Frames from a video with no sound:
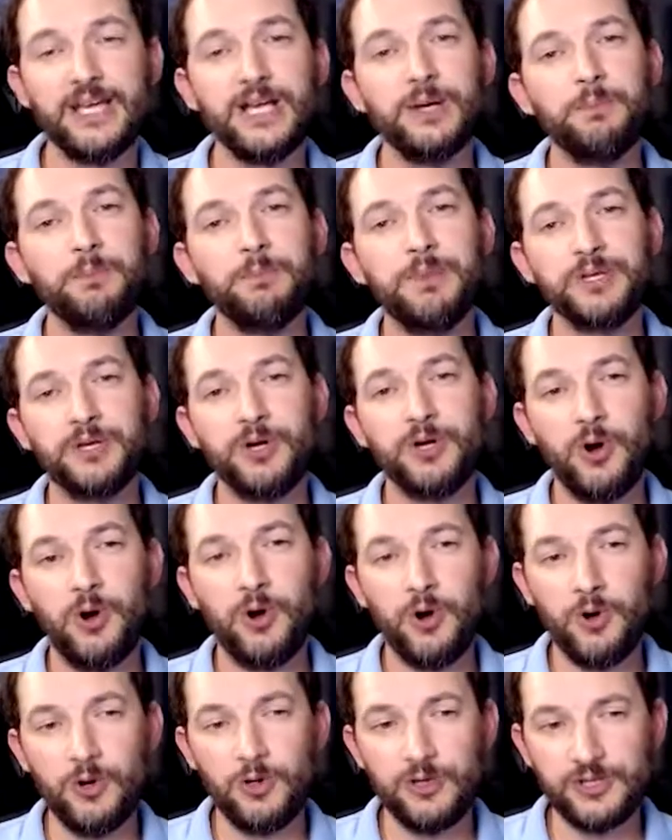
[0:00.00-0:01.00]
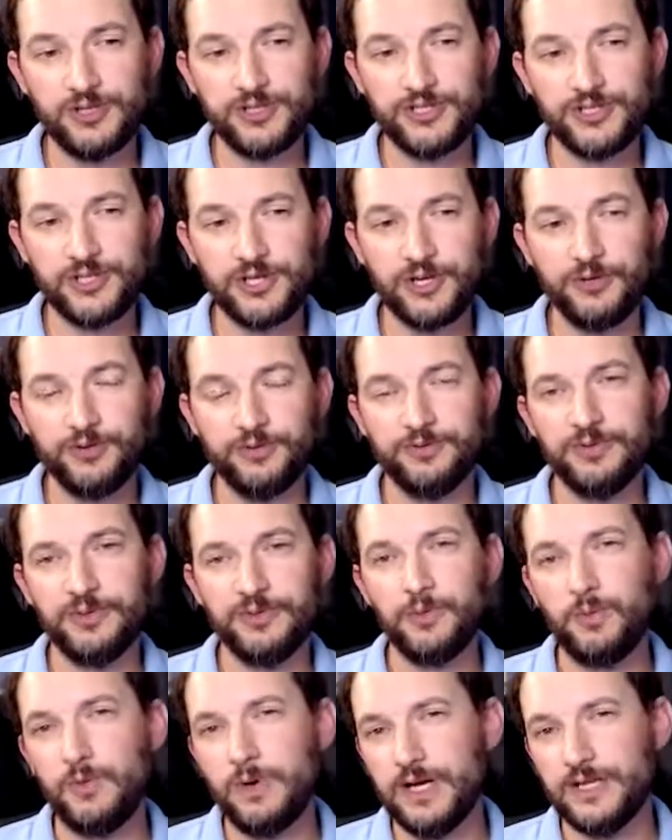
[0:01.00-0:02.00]
but also
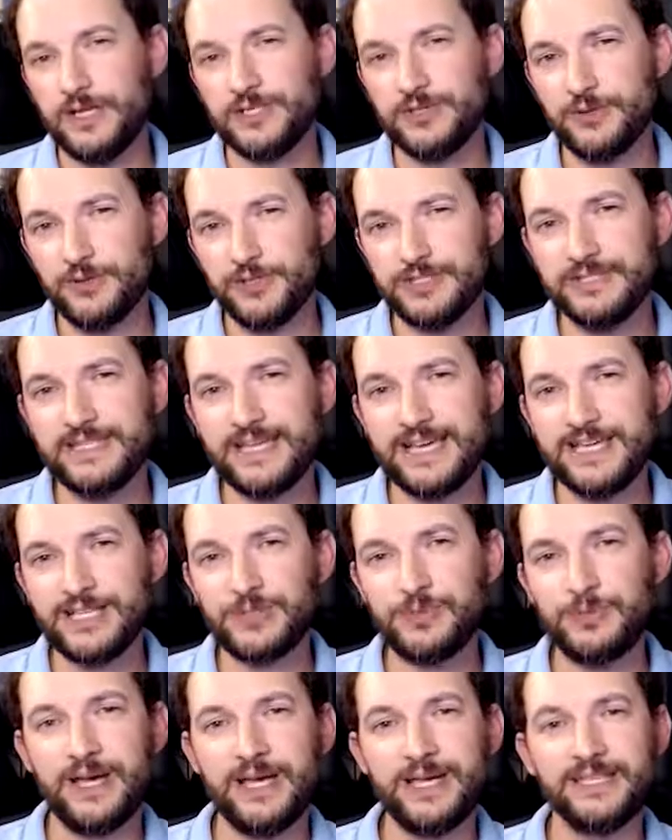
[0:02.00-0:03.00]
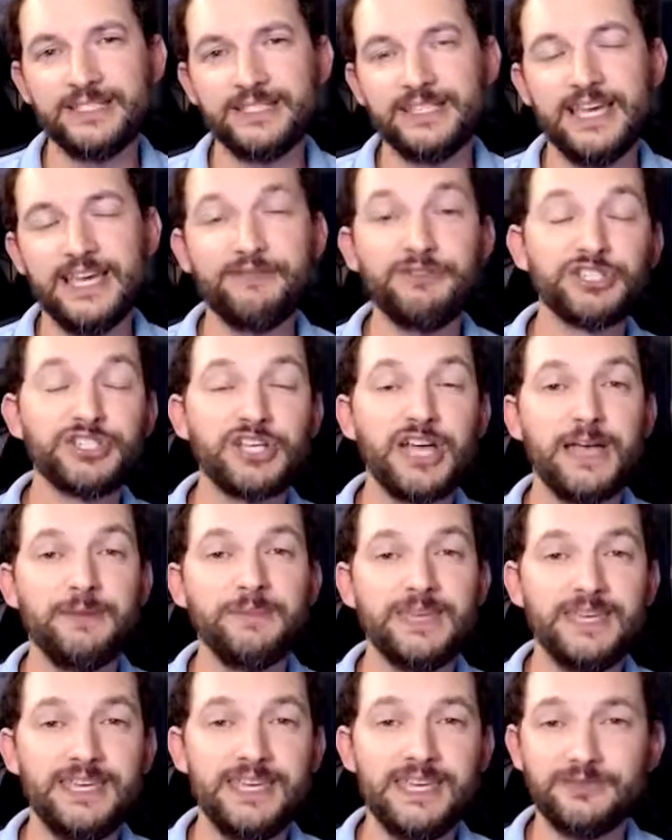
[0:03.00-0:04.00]
the WhiteSource database, every
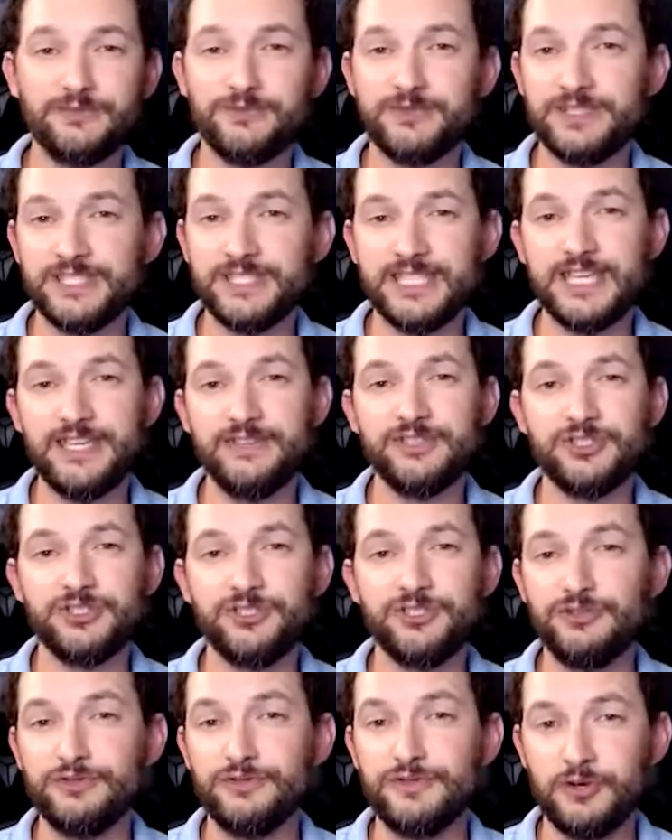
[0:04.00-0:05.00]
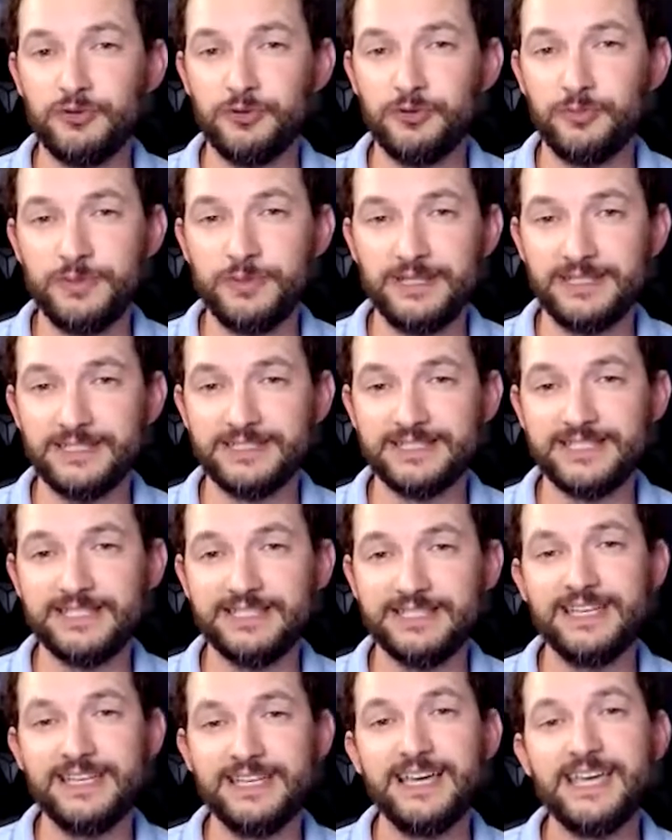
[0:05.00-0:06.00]
time it receives a new
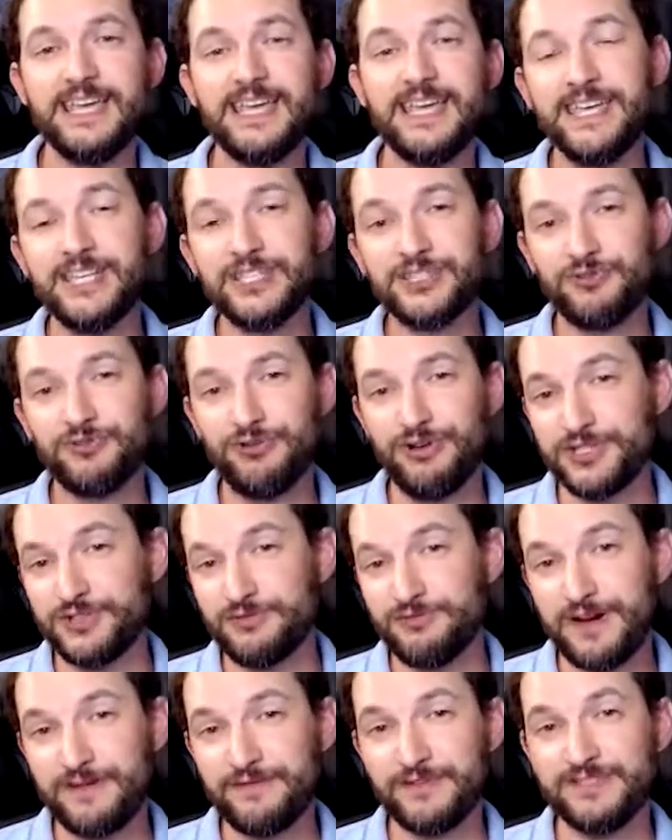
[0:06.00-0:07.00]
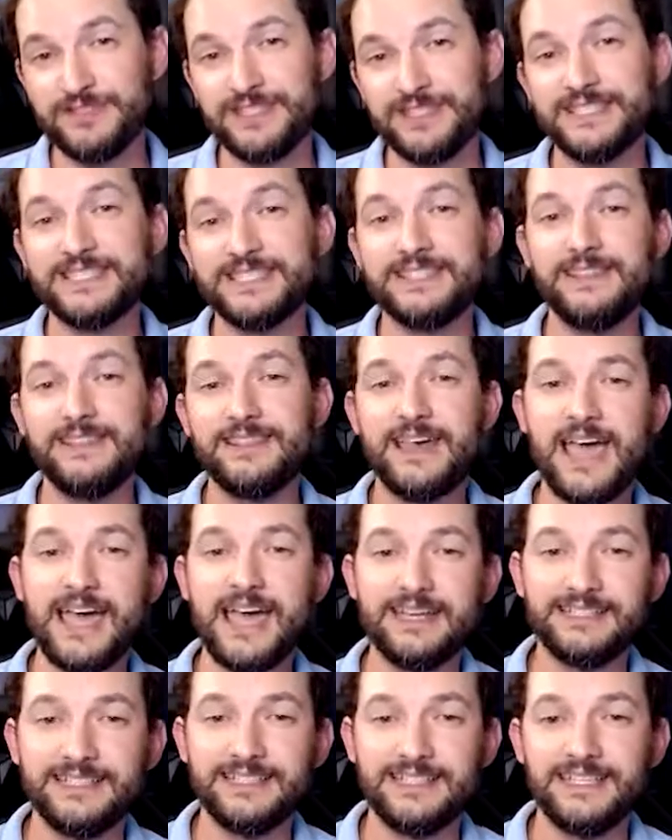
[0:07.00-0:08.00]
vulnerability, it cross-references
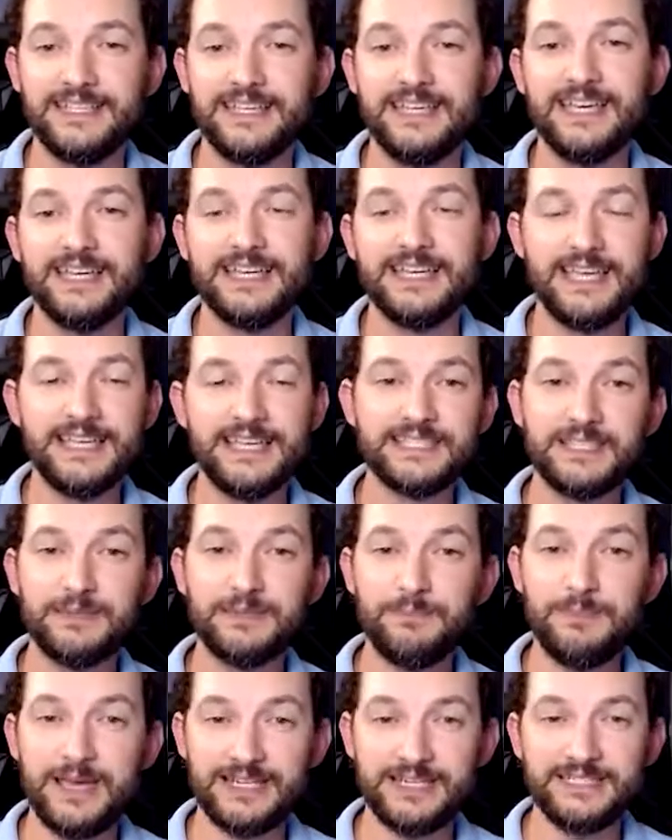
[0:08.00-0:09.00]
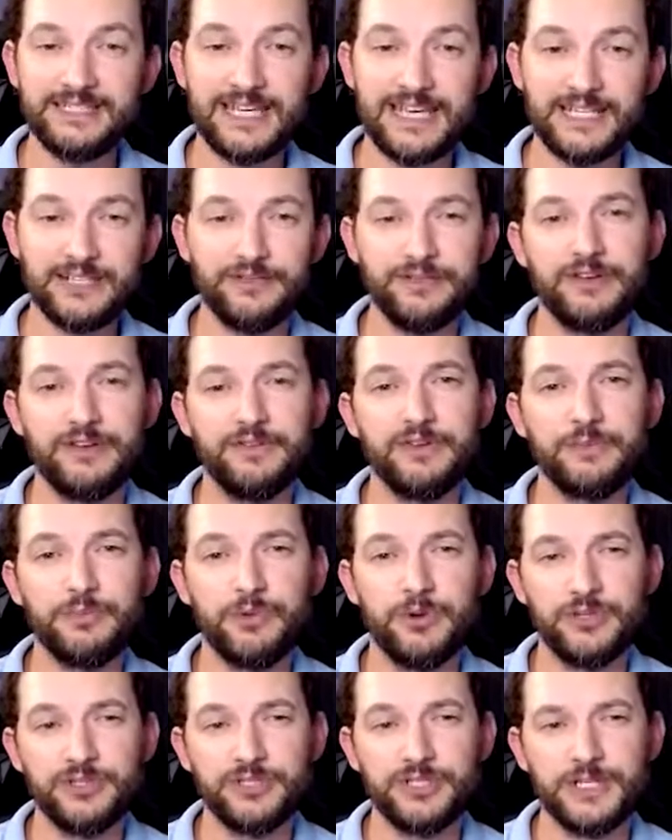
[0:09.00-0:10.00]
that against the metadata of every
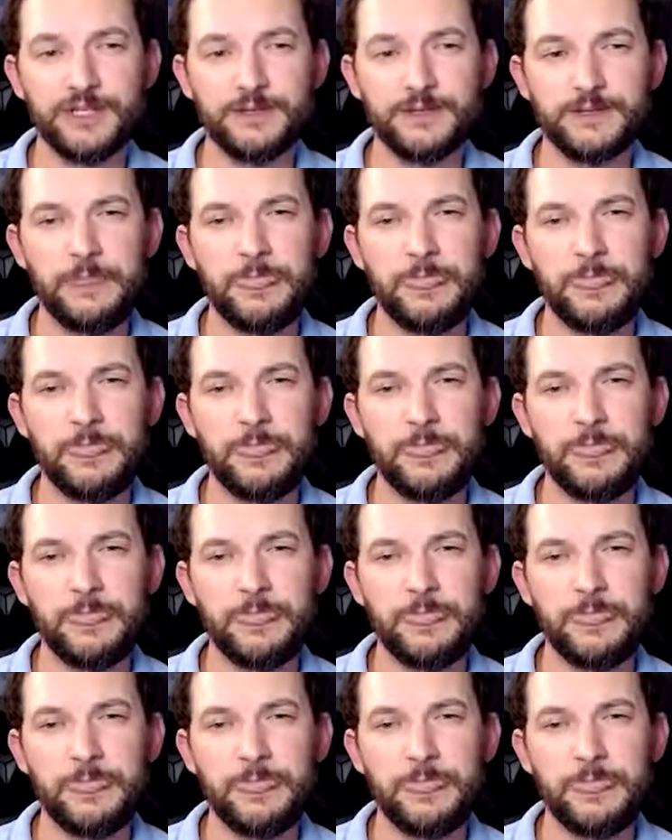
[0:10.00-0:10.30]
project.